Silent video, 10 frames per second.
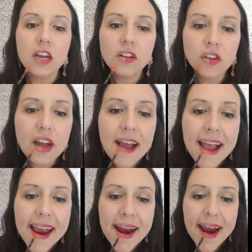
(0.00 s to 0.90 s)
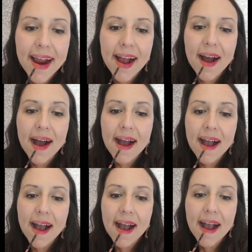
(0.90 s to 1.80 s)
wiping off any extra.
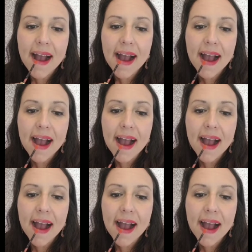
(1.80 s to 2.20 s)
There we go.